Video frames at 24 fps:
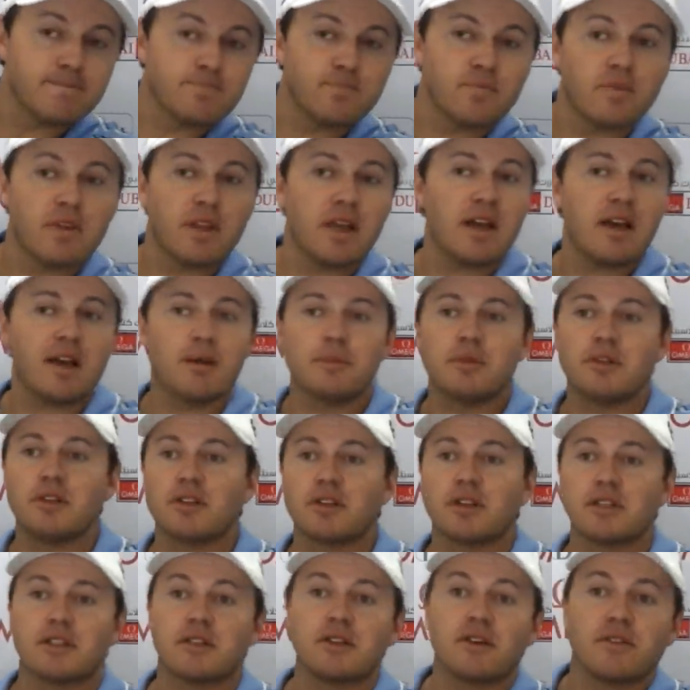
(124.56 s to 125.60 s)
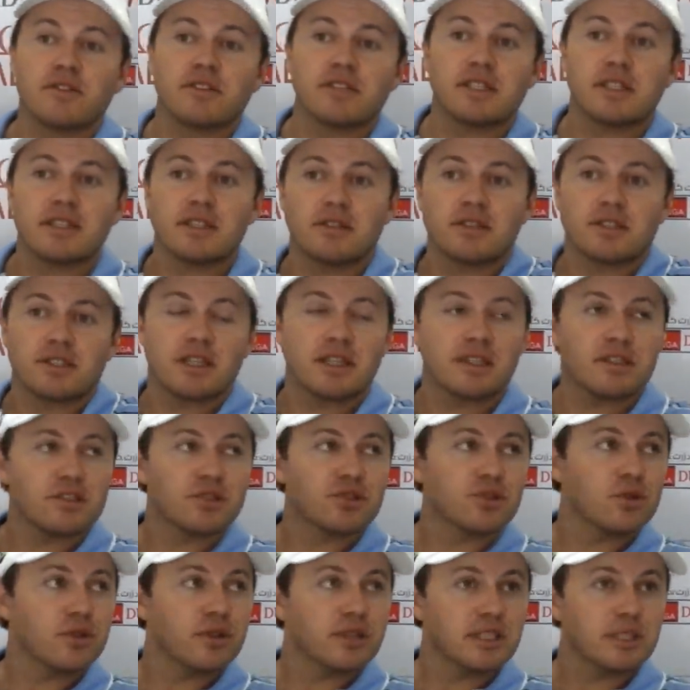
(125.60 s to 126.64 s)
Obviously it looks like the
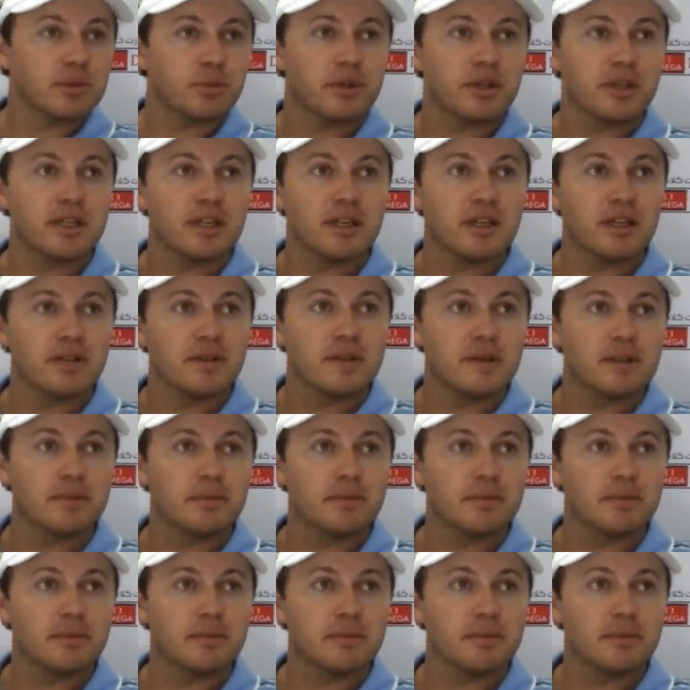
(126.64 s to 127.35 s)
scoring is pretty low.